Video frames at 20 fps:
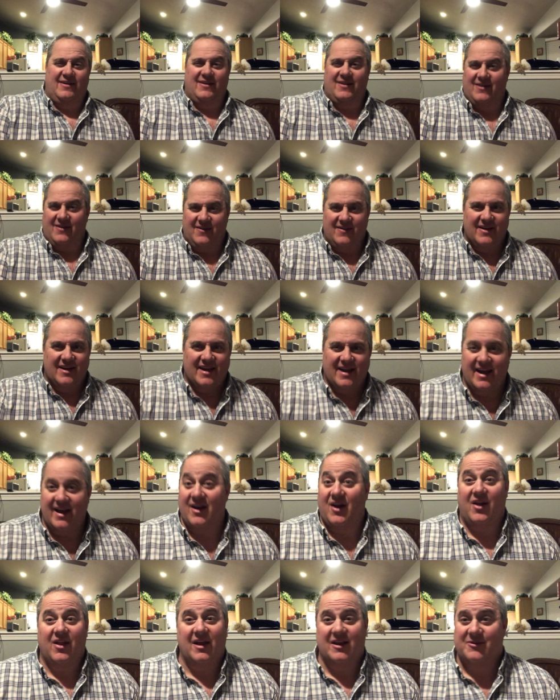you know,
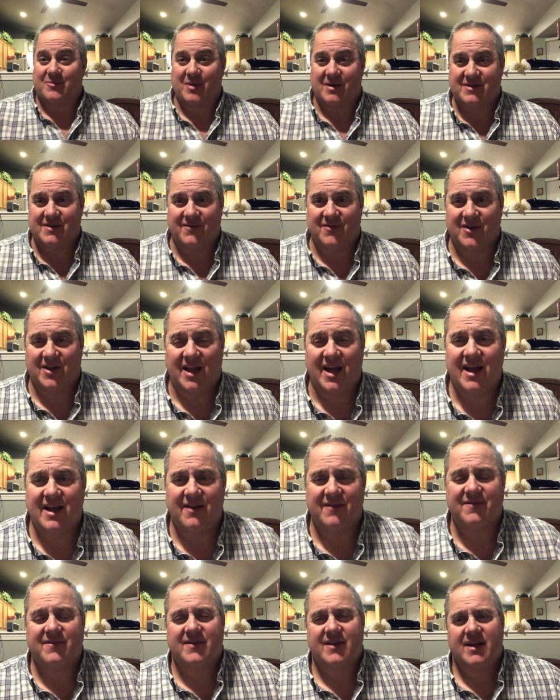in all aspects of your
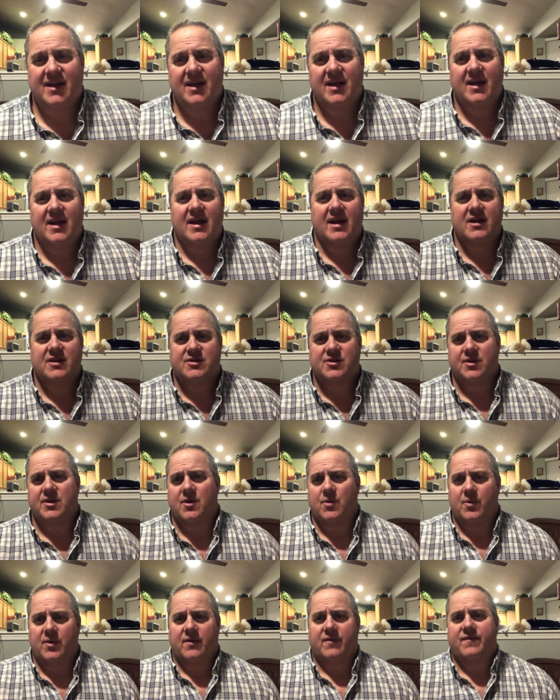life so
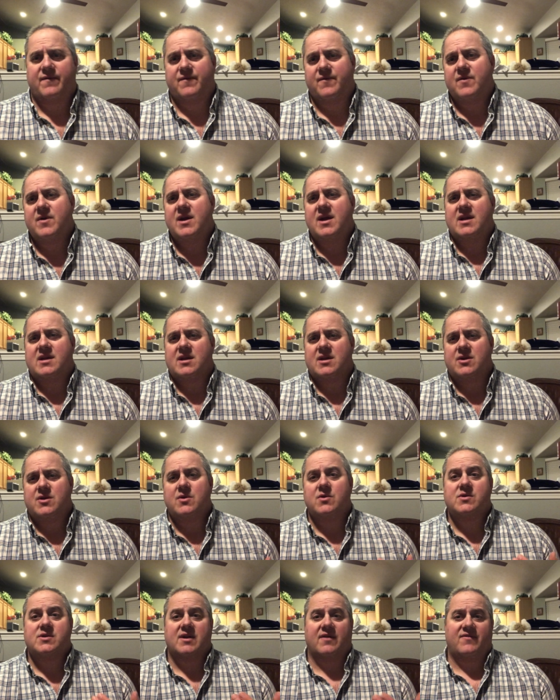that we're free to
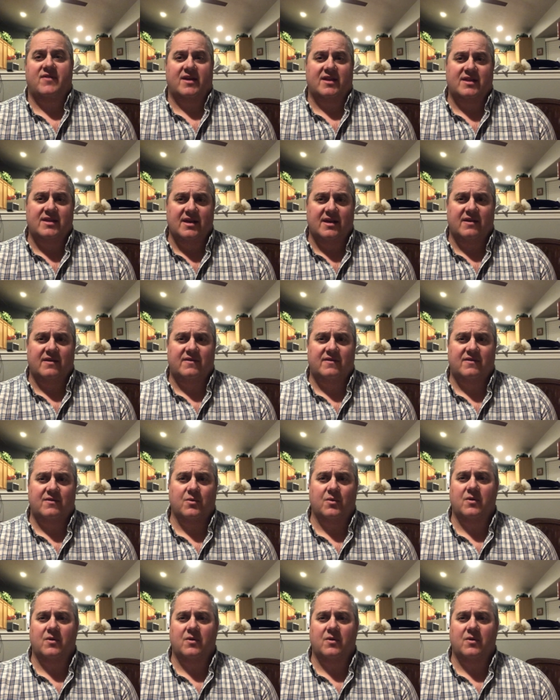do stuff like this.